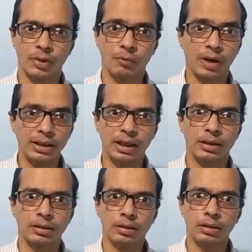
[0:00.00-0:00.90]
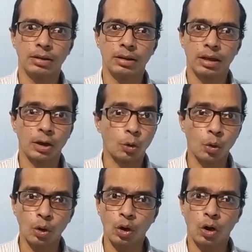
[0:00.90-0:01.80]
Further,
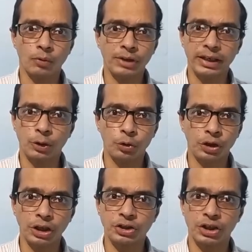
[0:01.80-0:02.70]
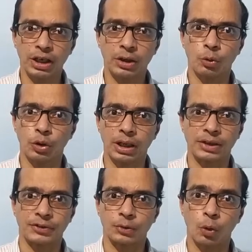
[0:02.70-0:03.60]
control of the equity
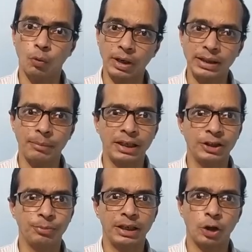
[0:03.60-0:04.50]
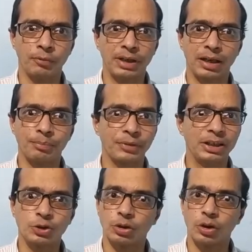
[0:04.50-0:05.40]
shareholders over the management of the company
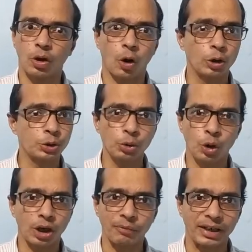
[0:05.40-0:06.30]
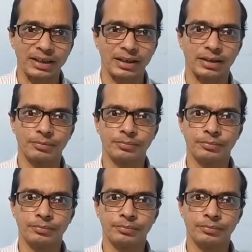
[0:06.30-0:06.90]
is also not affected,